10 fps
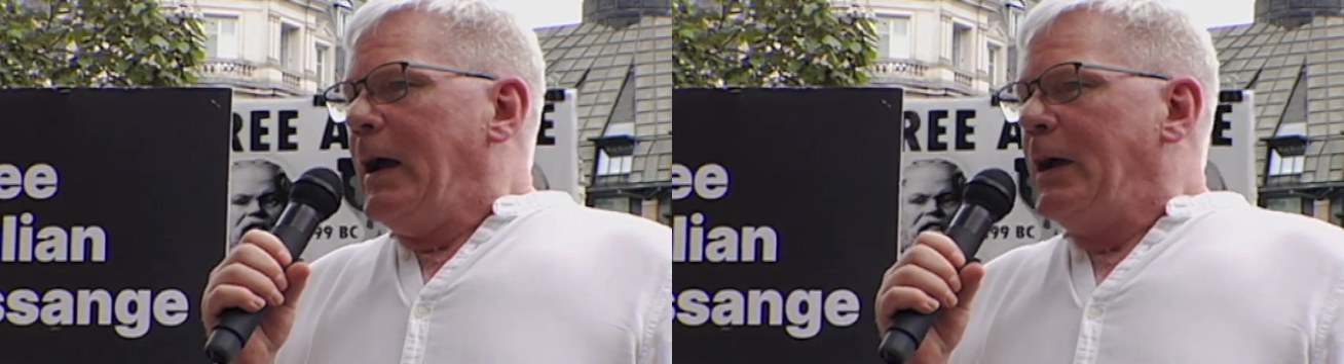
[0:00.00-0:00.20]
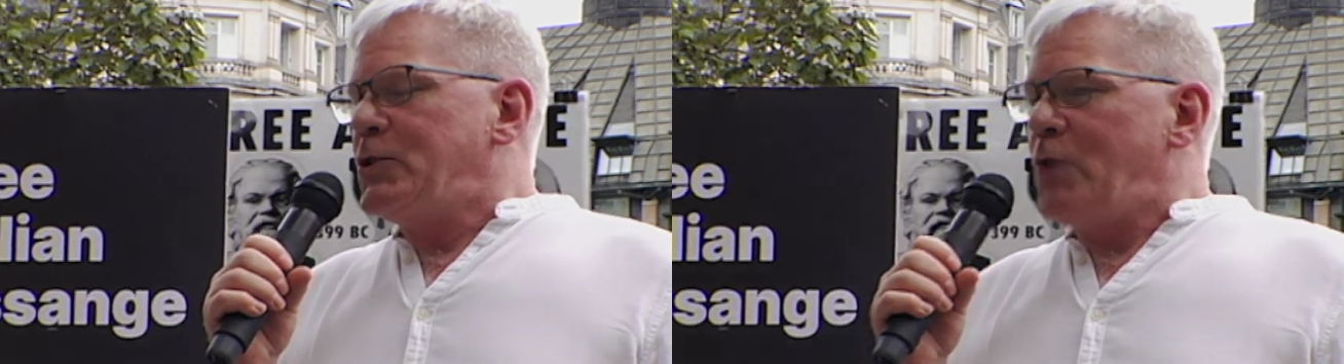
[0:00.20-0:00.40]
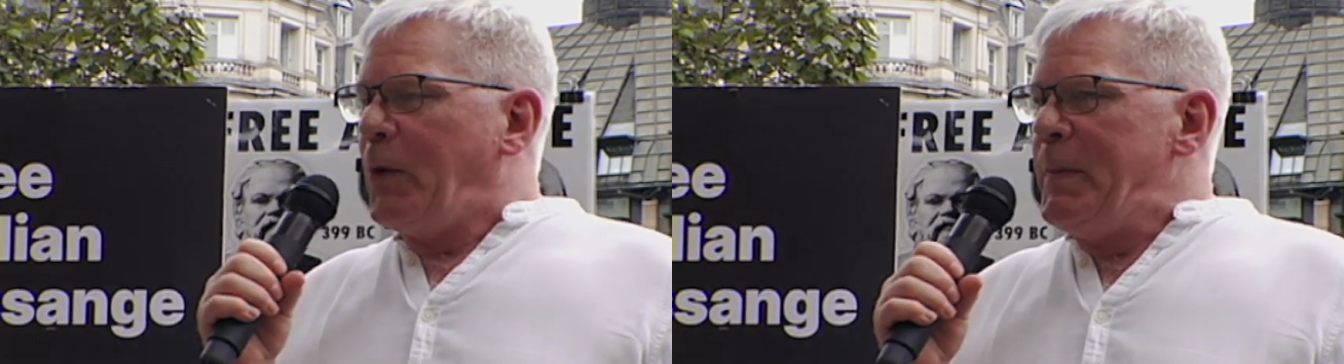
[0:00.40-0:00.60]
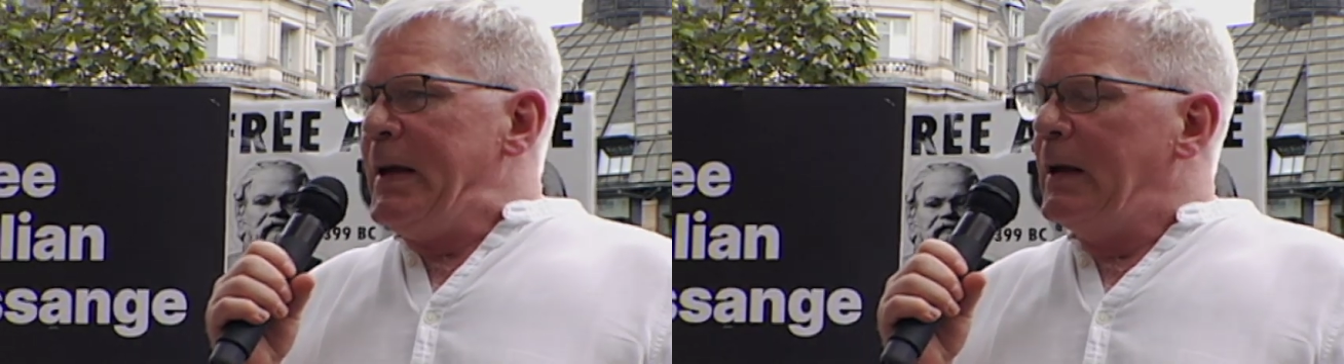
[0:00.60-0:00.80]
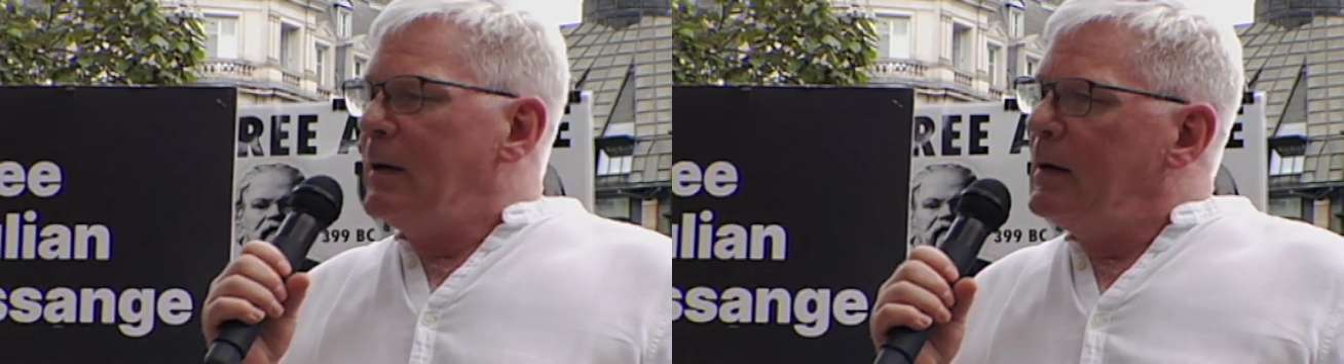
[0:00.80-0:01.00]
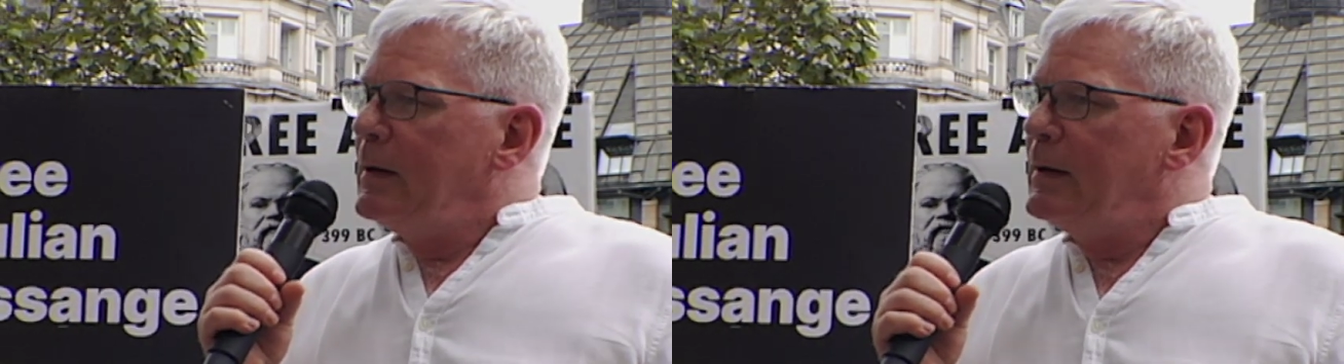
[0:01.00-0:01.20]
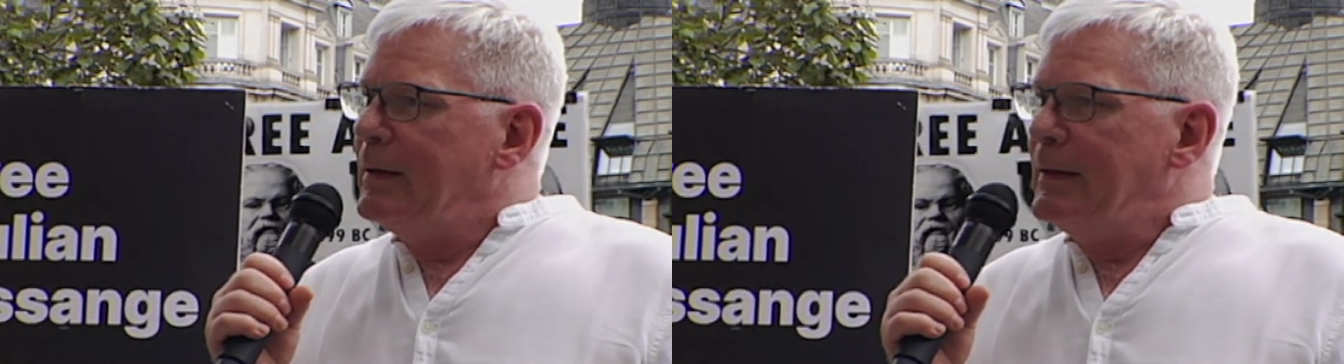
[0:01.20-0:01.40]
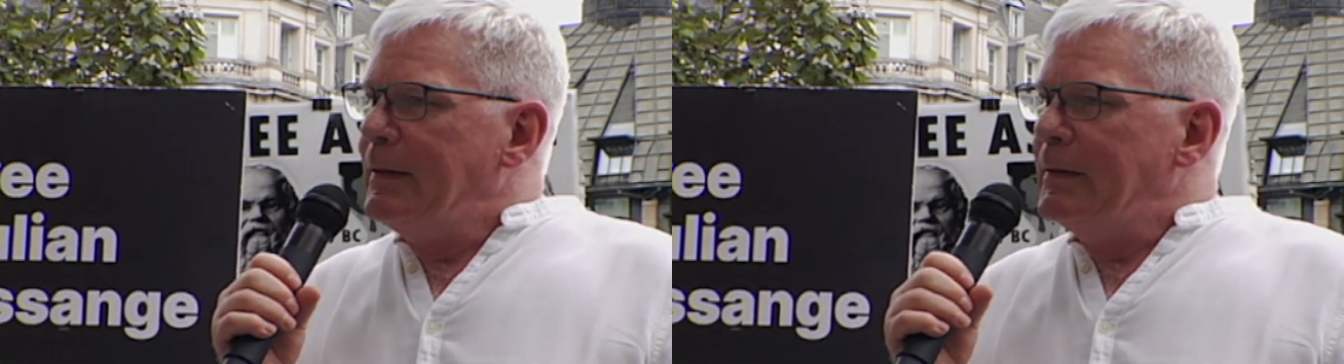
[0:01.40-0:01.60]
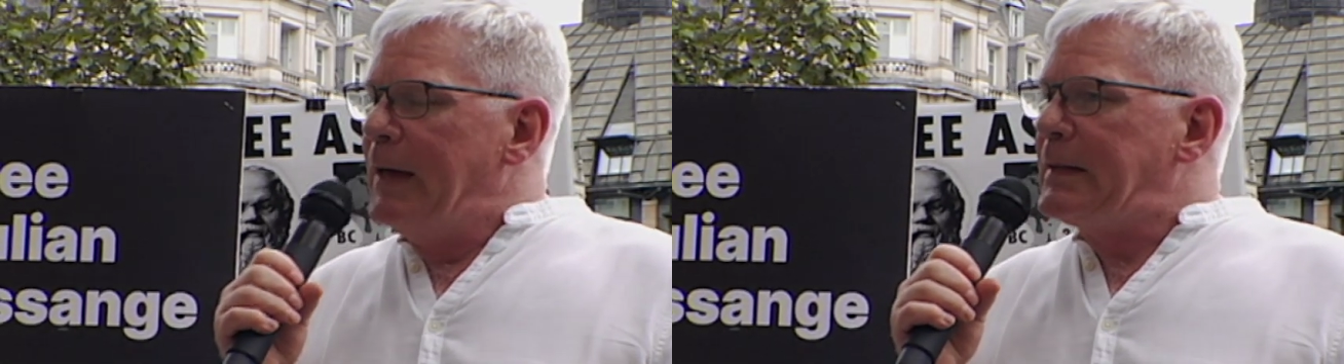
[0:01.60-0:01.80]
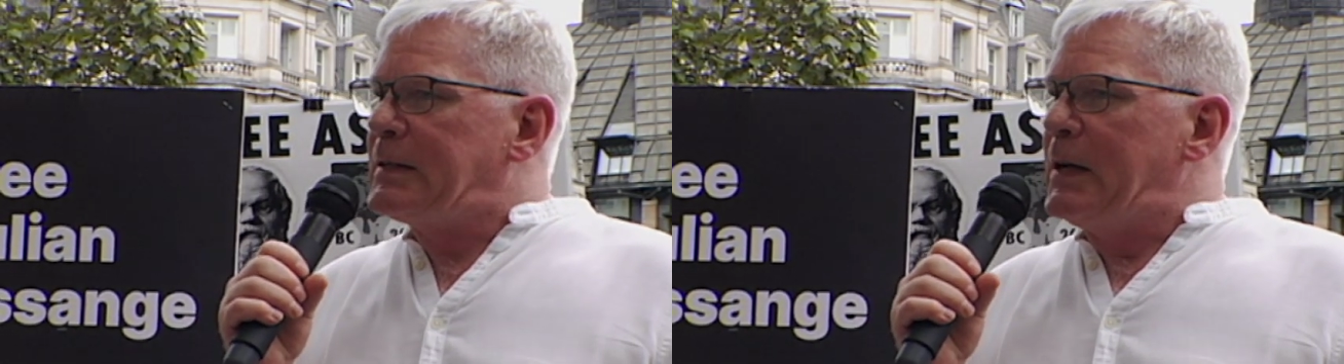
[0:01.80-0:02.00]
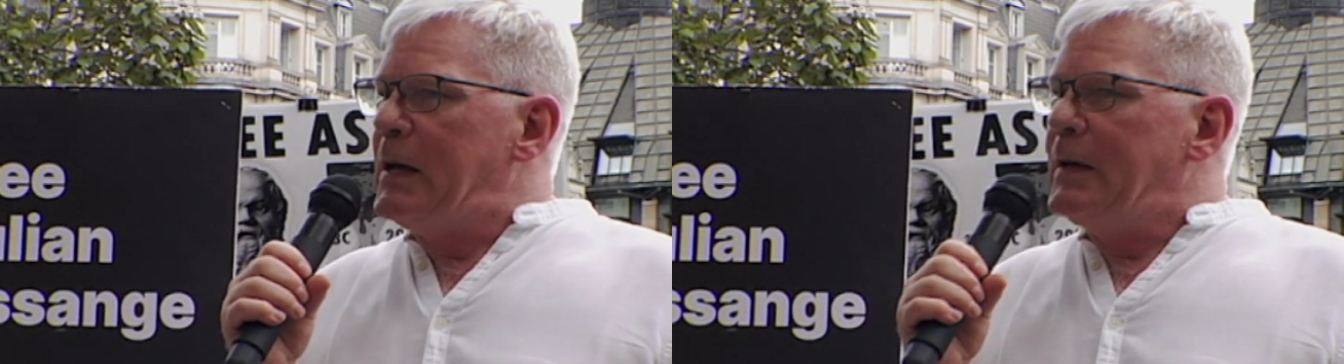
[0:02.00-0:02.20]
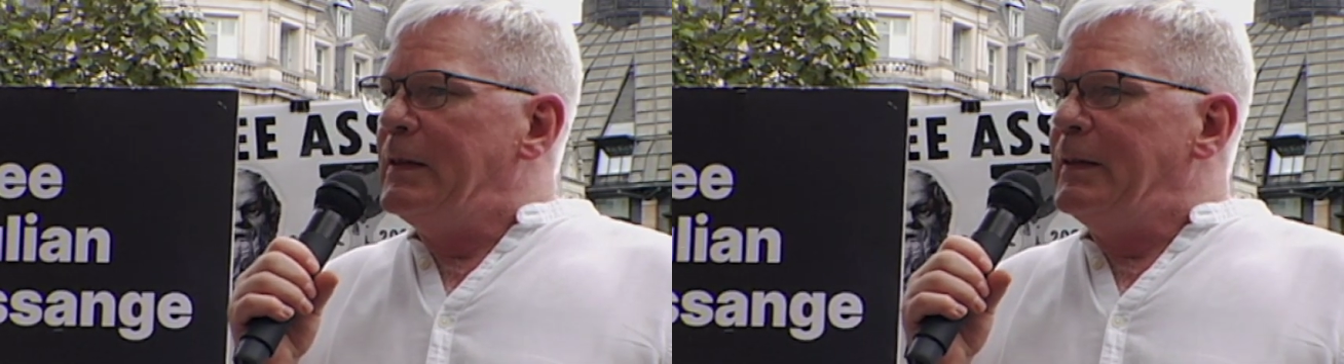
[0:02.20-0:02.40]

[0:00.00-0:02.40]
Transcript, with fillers: it struck me that uh,